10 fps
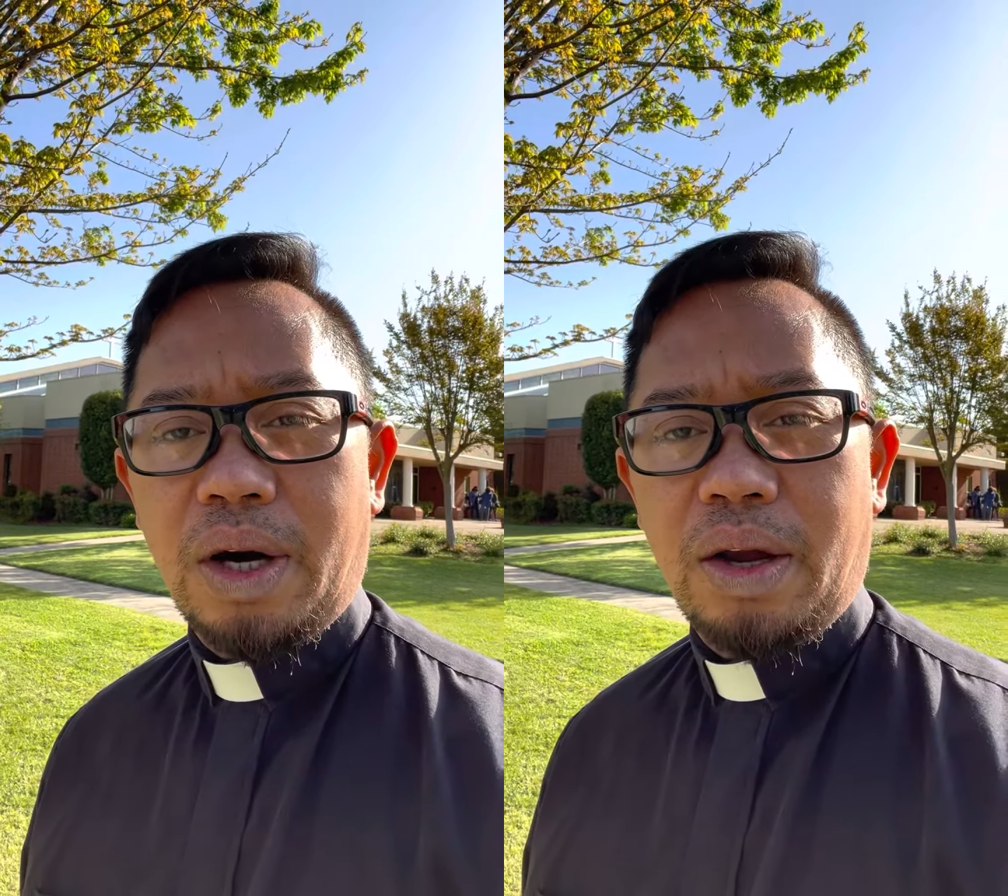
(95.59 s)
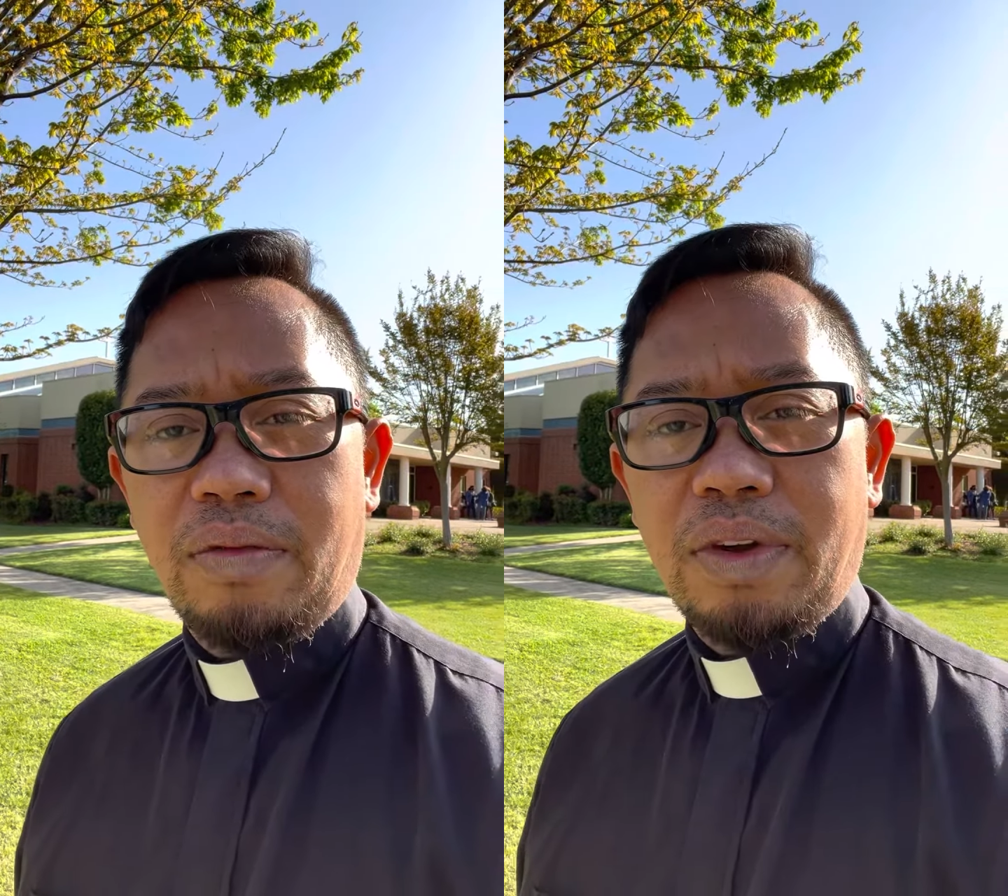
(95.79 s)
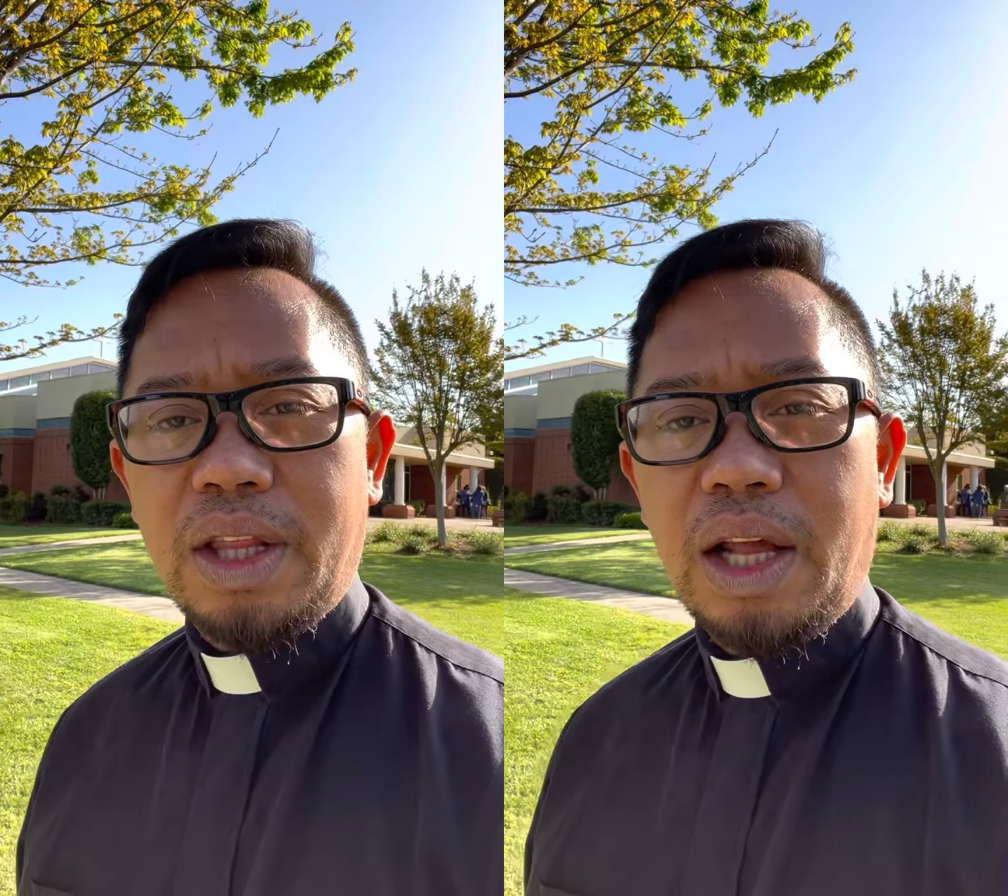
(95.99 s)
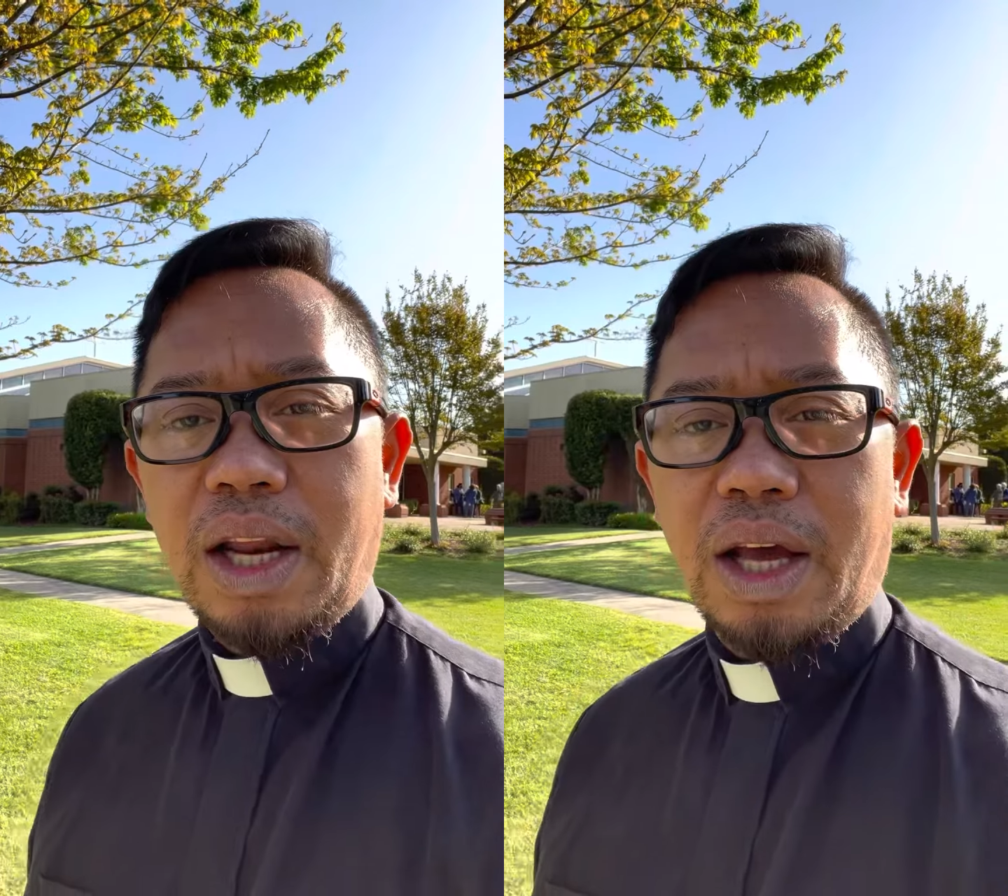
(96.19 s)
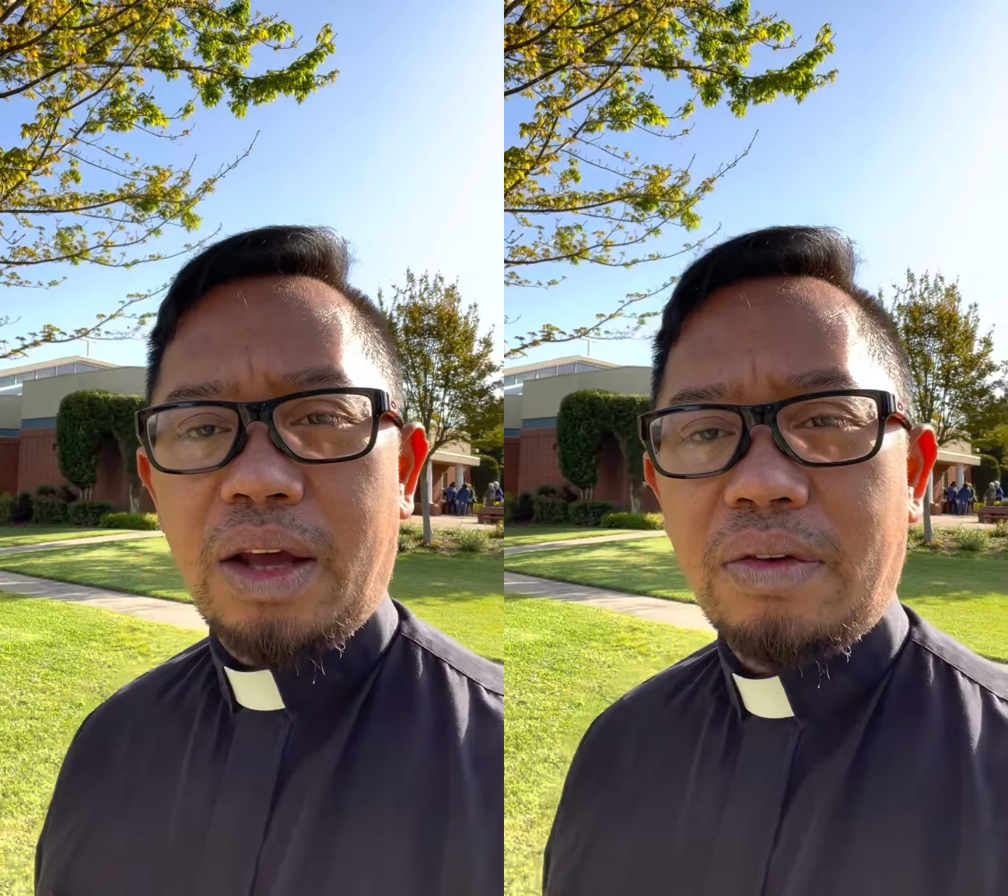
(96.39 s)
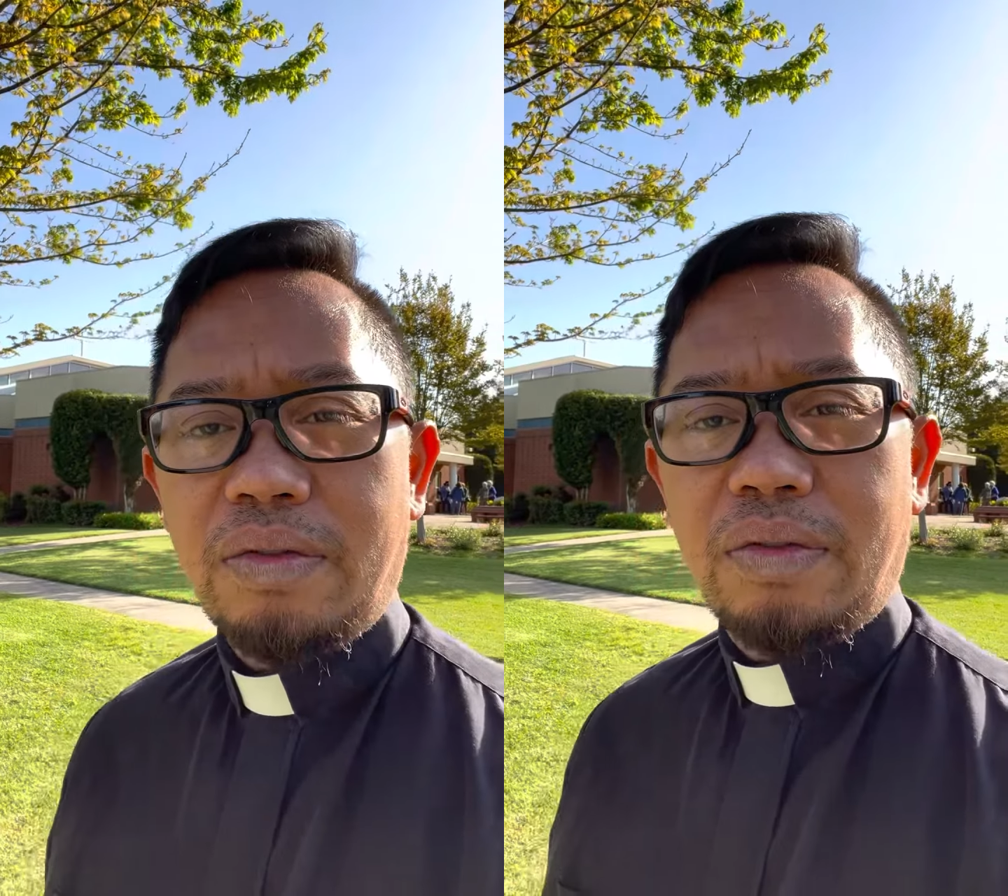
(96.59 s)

everyday life,